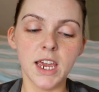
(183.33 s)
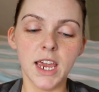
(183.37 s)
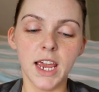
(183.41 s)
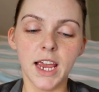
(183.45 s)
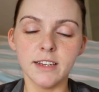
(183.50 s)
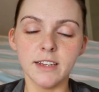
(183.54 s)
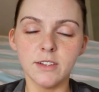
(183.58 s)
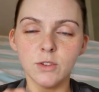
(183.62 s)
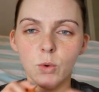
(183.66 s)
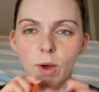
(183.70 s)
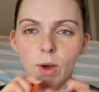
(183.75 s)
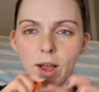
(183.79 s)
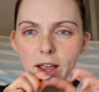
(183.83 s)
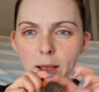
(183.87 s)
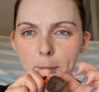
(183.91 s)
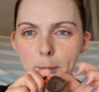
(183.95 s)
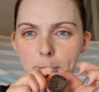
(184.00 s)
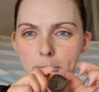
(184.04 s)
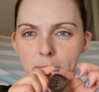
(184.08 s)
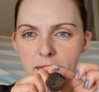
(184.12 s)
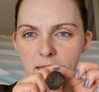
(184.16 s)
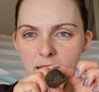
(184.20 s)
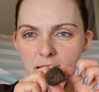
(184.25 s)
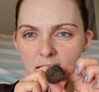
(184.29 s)
It's quite a
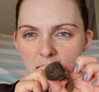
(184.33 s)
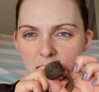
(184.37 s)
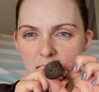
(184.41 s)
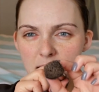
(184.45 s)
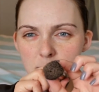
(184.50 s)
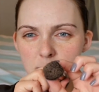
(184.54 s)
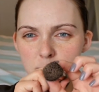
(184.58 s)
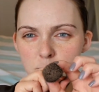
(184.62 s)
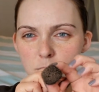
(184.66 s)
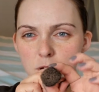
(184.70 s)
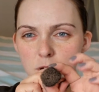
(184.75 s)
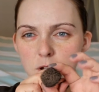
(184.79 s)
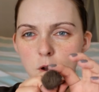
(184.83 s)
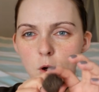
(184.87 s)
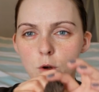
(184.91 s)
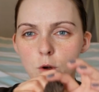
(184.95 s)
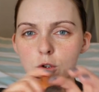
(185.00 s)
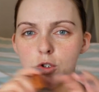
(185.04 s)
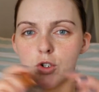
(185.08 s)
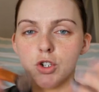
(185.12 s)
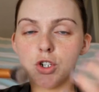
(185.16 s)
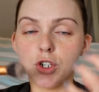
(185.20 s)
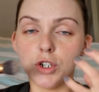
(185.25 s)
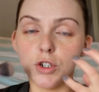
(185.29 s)
big head but
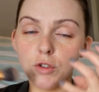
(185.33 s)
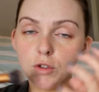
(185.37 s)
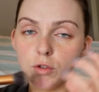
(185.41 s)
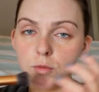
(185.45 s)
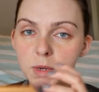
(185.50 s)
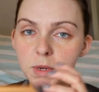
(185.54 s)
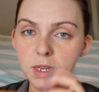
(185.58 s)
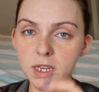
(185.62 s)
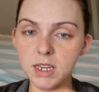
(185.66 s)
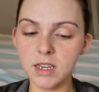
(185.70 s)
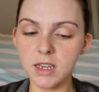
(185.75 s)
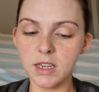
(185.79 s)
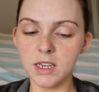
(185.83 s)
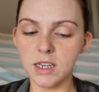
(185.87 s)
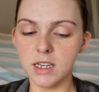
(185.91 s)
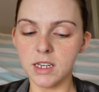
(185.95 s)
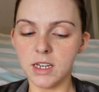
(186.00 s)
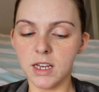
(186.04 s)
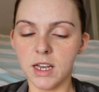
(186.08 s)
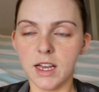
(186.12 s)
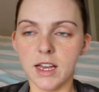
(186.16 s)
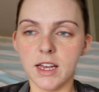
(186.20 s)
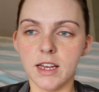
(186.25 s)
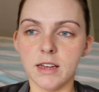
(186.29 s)
not too big,
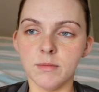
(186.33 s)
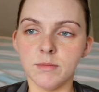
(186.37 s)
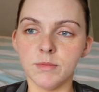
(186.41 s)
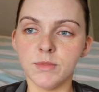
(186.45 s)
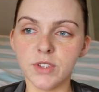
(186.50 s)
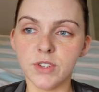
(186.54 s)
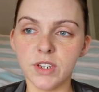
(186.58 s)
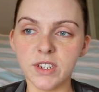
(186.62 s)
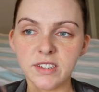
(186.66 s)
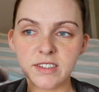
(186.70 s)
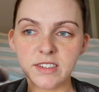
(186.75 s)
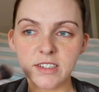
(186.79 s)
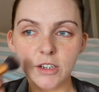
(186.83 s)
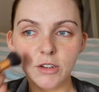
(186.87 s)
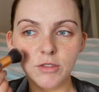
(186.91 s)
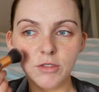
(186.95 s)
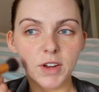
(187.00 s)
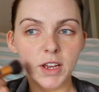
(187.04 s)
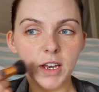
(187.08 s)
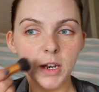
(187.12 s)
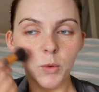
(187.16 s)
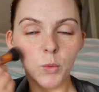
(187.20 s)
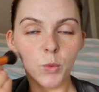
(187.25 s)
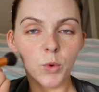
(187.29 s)
so it still
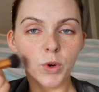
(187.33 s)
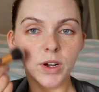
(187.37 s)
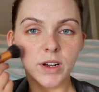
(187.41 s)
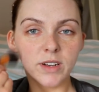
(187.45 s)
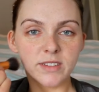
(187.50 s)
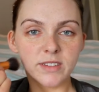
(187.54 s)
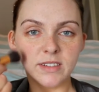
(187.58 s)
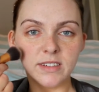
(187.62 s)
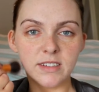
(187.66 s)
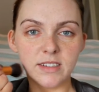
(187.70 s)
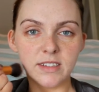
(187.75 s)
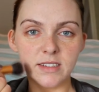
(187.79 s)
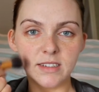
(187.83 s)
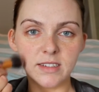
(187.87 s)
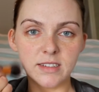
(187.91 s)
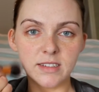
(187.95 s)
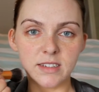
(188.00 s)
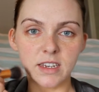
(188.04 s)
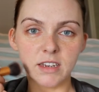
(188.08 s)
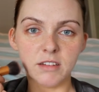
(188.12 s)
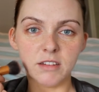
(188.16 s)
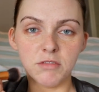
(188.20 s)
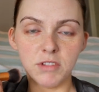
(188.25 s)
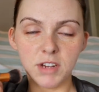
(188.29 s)
really works into the
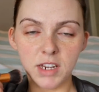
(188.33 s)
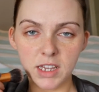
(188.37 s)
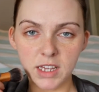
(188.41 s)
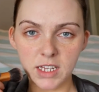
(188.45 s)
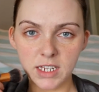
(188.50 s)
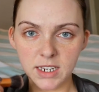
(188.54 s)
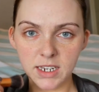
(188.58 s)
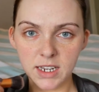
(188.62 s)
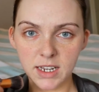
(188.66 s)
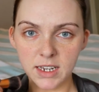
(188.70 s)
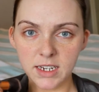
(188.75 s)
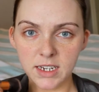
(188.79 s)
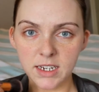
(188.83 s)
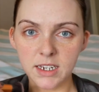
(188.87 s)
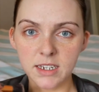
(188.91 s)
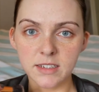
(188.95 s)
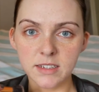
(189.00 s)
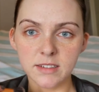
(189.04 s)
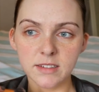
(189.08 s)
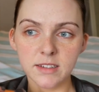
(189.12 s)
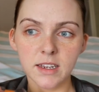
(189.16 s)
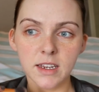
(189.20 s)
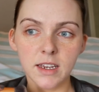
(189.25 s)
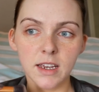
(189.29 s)
skin really
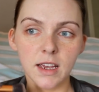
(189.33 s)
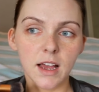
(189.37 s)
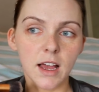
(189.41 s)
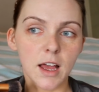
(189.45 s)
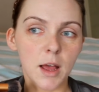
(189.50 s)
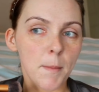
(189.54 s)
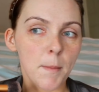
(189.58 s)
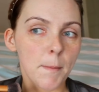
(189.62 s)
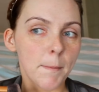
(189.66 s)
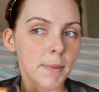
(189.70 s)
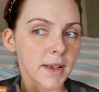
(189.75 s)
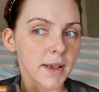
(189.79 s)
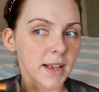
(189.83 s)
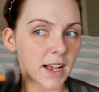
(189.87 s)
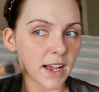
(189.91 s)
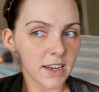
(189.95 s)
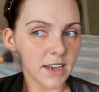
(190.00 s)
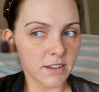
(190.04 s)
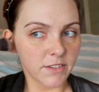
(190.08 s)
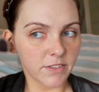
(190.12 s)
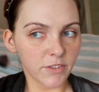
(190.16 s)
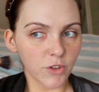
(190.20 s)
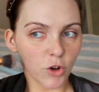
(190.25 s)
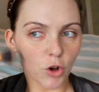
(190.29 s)
nice, but
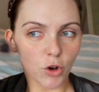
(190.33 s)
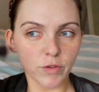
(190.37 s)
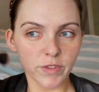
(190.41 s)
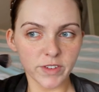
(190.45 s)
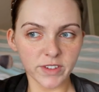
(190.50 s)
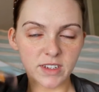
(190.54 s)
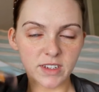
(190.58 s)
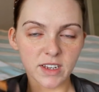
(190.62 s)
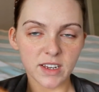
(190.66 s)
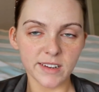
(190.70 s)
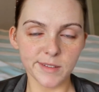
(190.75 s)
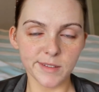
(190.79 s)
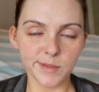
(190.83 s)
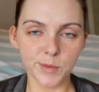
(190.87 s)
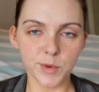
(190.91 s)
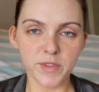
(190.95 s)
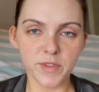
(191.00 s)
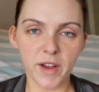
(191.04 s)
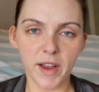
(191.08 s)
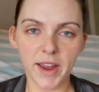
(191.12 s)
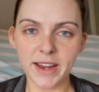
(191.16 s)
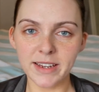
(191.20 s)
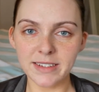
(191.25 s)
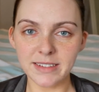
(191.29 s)
kind of covers it
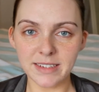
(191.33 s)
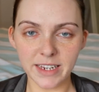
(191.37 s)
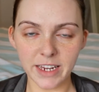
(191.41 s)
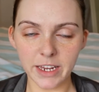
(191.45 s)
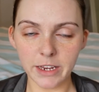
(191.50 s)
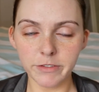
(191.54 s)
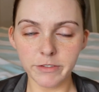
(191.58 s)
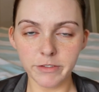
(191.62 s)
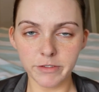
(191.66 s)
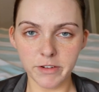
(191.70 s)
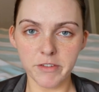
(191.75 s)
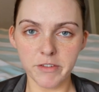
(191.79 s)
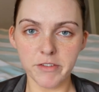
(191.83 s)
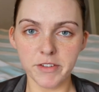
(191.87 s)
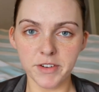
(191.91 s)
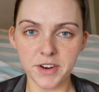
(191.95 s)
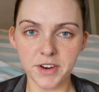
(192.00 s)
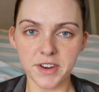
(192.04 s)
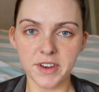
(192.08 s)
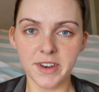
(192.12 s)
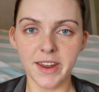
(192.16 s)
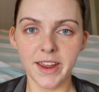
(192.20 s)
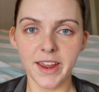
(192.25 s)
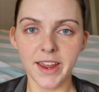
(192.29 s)
without it taking forever
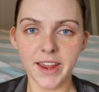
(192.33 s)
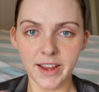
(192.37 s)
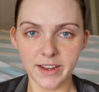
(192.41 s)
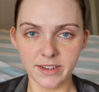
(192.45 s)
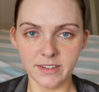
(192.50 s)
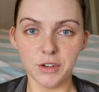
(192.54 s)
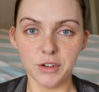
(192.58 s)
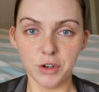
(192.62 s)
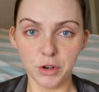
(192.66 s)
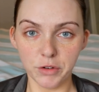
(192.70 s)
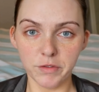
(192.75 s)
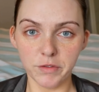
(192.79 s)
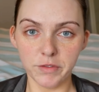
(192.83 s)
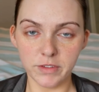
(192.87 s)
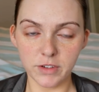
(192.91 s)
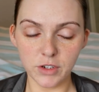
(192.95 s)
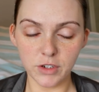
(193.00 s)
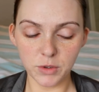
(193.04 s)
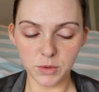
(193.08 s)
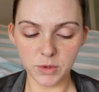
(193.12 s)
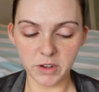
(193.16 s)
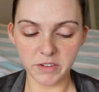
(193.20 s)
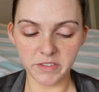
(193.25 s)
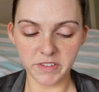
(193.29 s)
and a day to
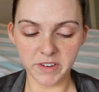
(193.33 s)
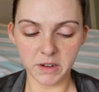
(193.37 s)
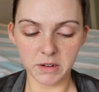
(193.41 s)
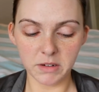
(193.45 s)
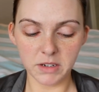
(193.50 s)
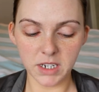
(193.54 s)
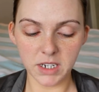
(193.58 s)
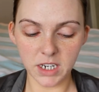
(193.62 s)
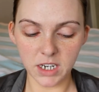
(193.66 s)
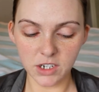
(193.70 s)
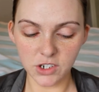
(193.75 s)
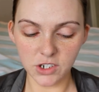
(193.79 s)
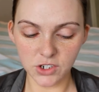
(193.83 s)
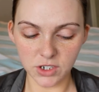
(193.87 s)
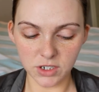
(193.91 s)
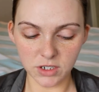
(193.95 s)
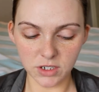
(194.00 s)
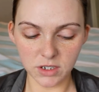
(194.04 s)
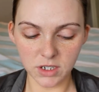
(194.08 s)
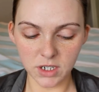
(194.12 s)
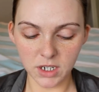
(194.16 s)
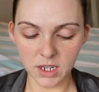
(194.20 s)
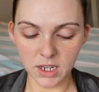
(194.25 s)
do your foundation.